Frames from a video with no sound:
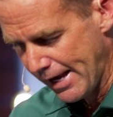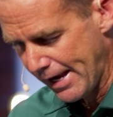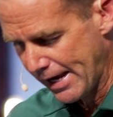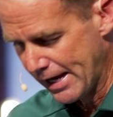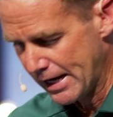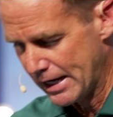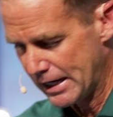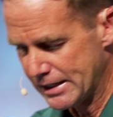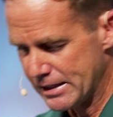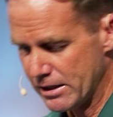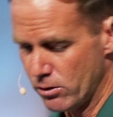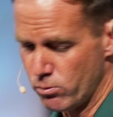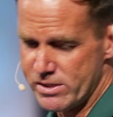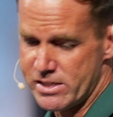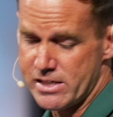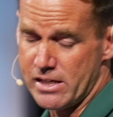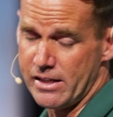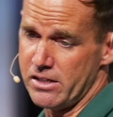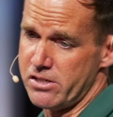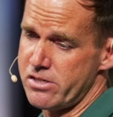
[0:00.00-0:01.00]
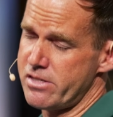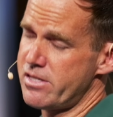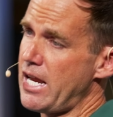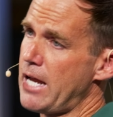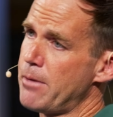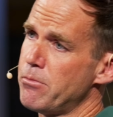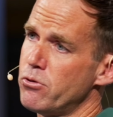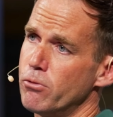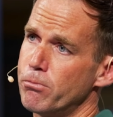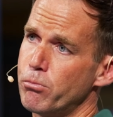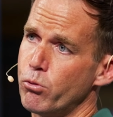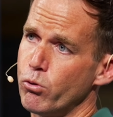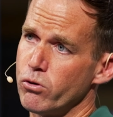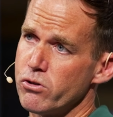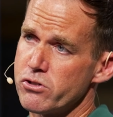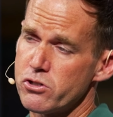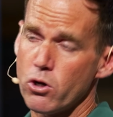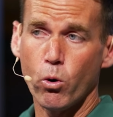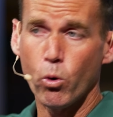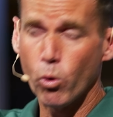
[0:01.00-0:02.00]
And uh, we see that Samuel
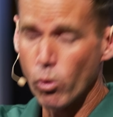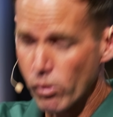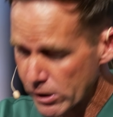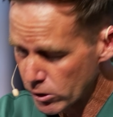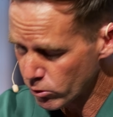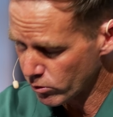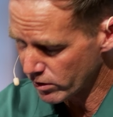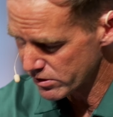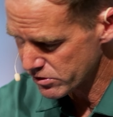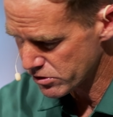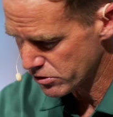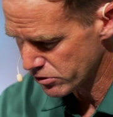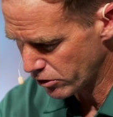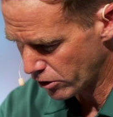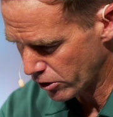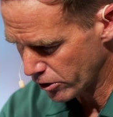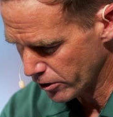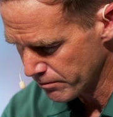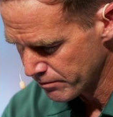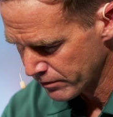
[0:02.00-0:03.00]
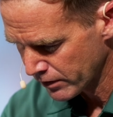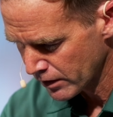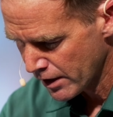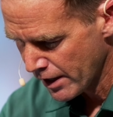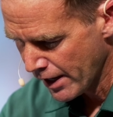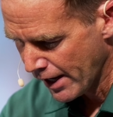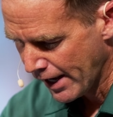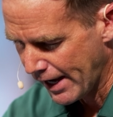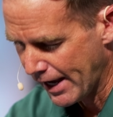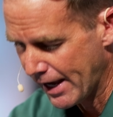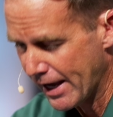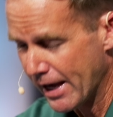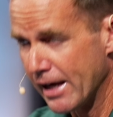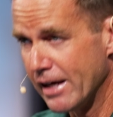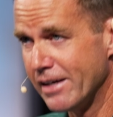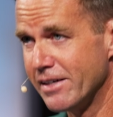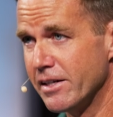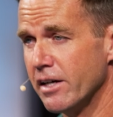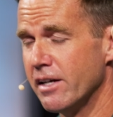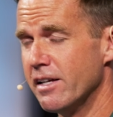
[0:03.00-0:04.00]
pours oil on Saul.
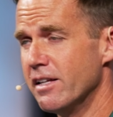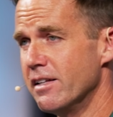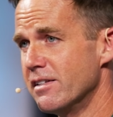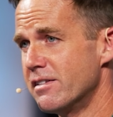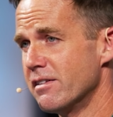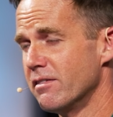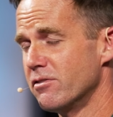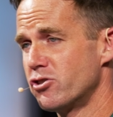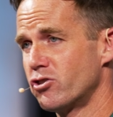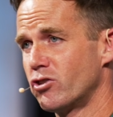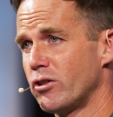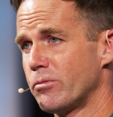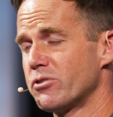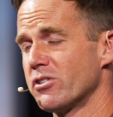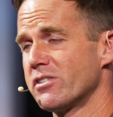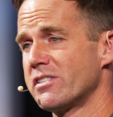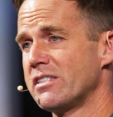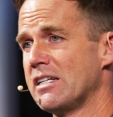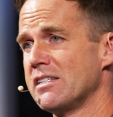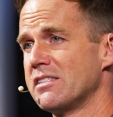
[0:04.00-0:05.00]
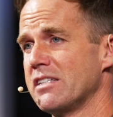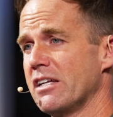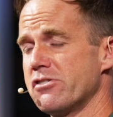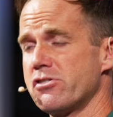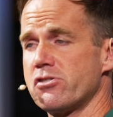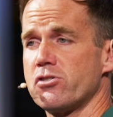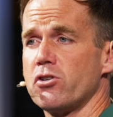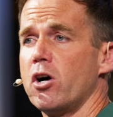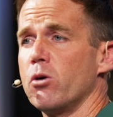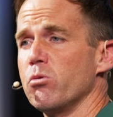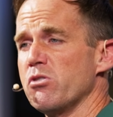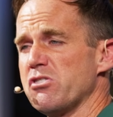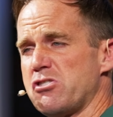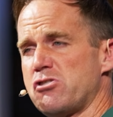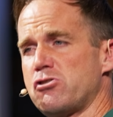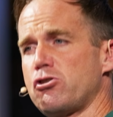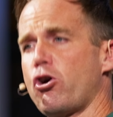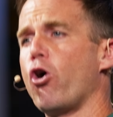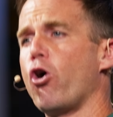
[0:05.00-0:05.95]
And uh, scripture says that Saul was